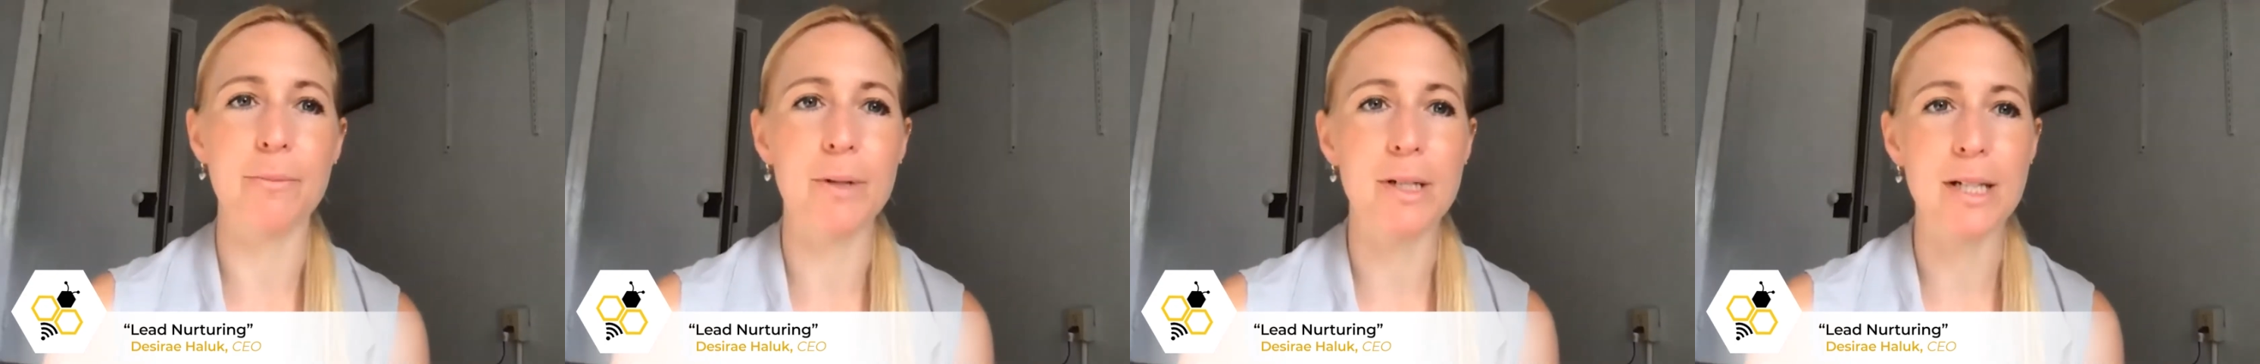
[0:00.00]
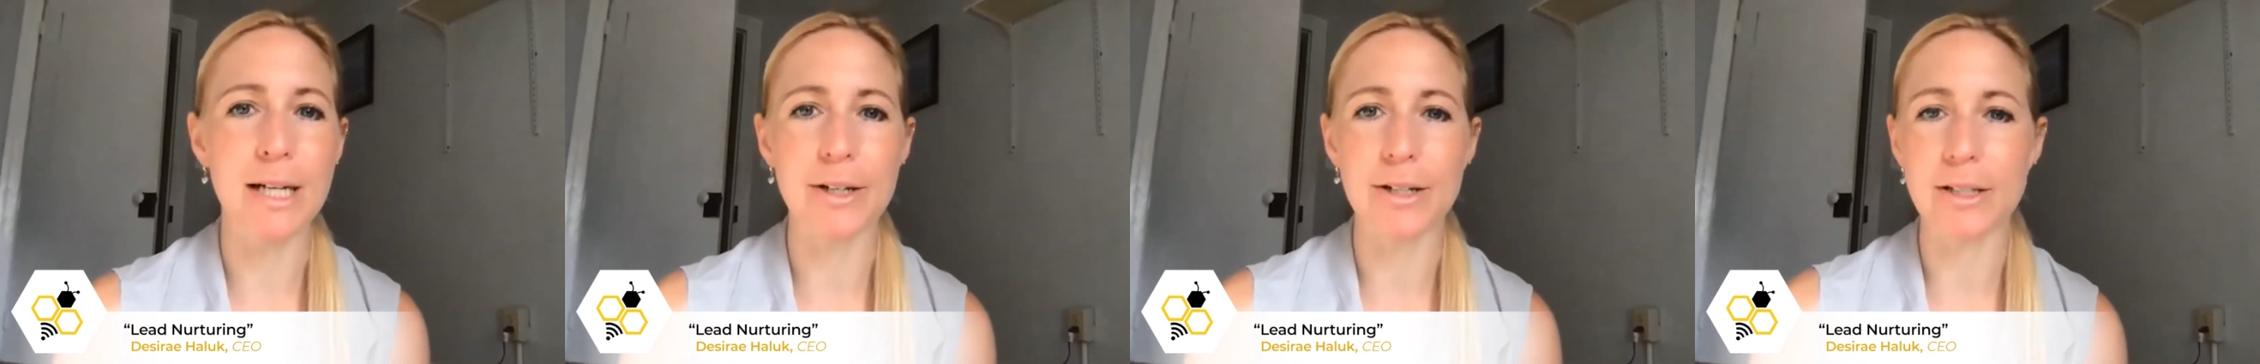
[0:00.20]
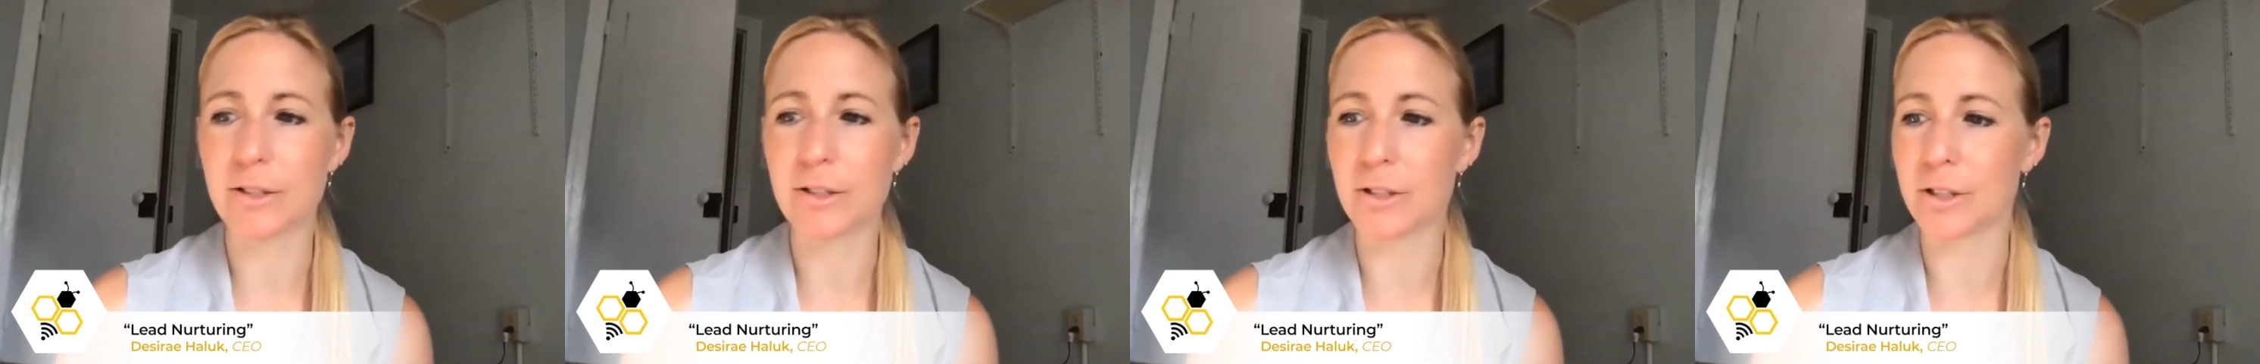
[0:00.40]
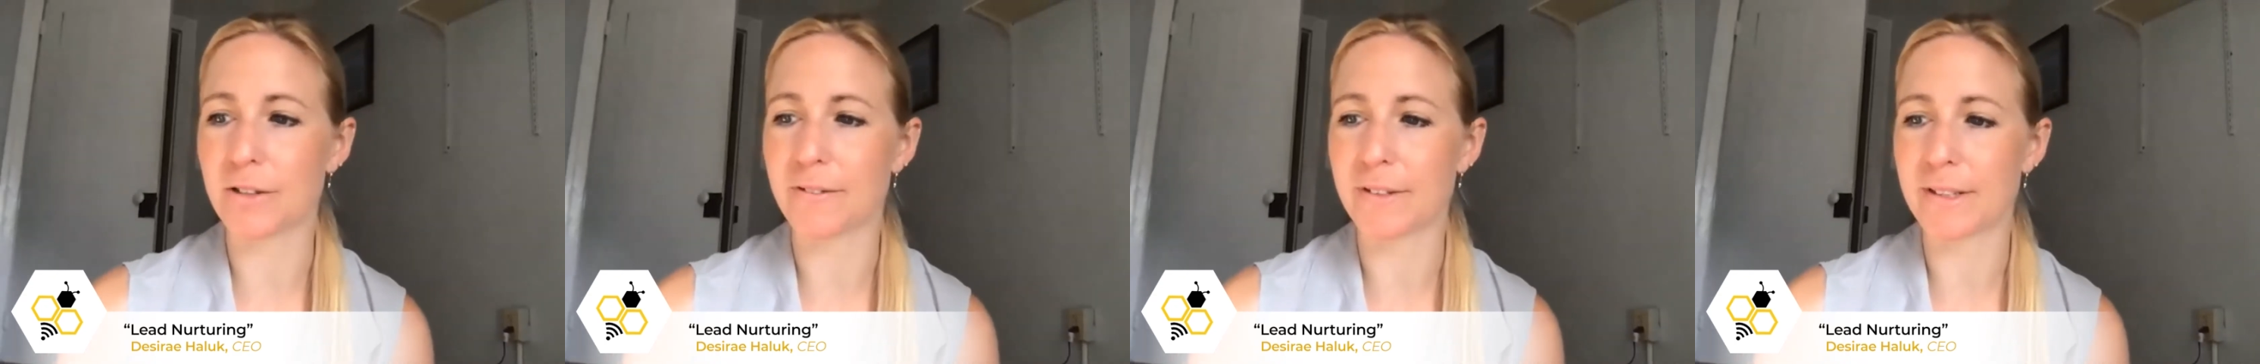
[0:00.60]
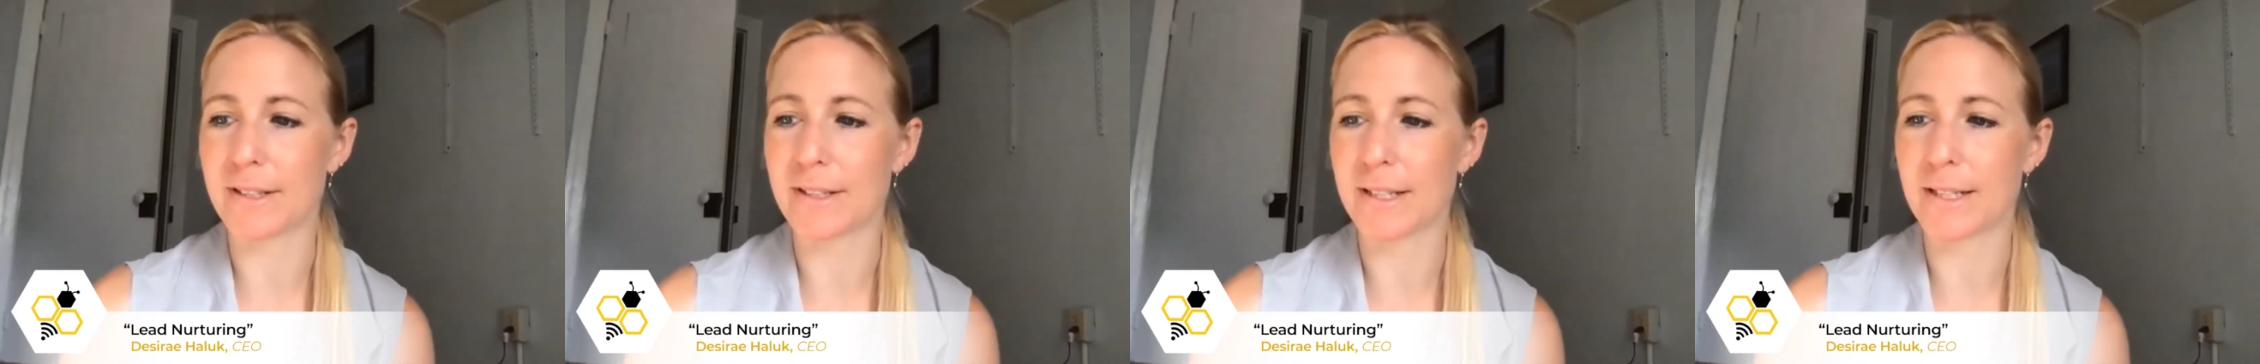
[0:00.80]
Clairant
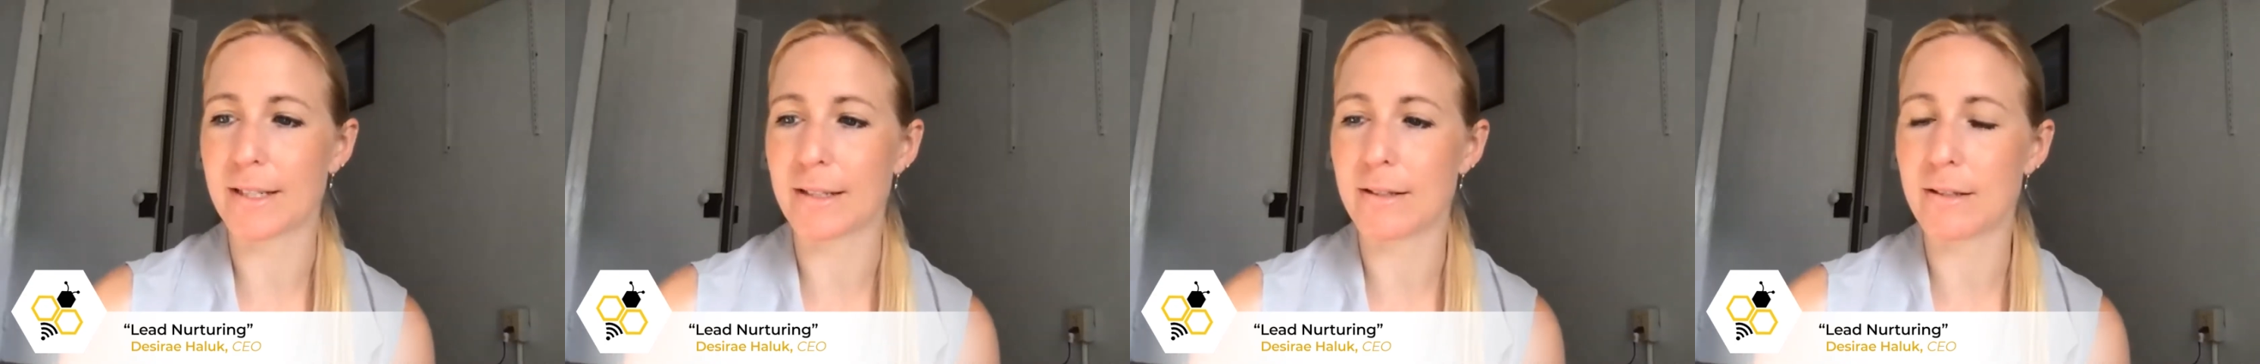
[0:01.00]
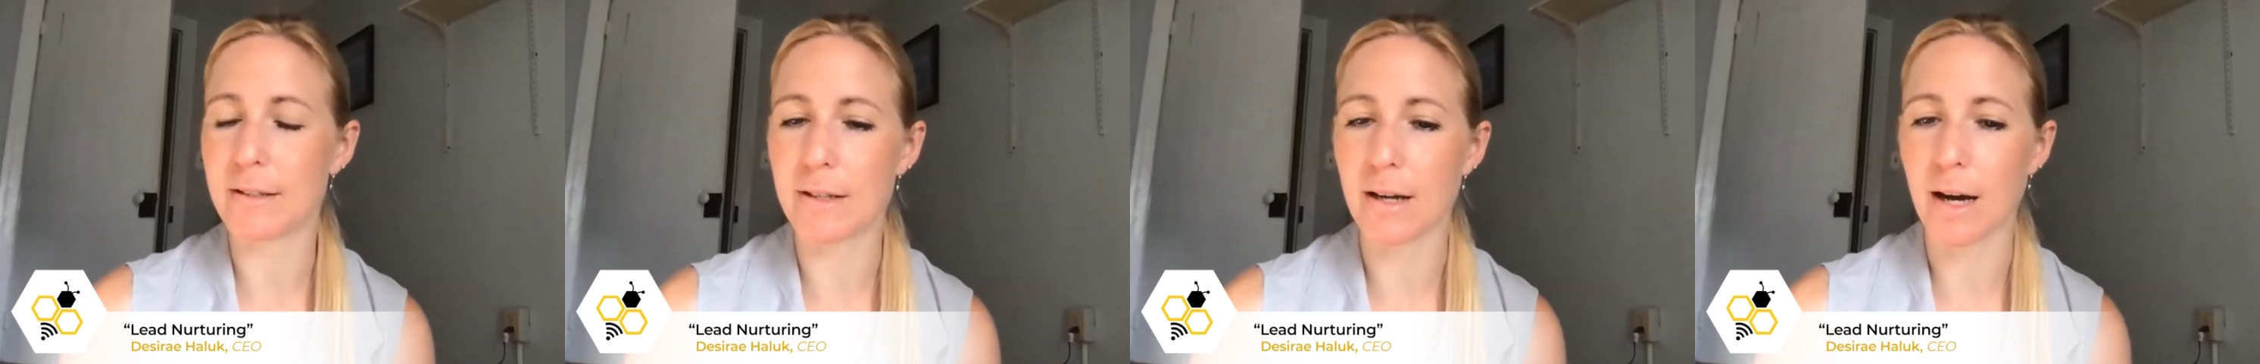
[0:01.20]
Services,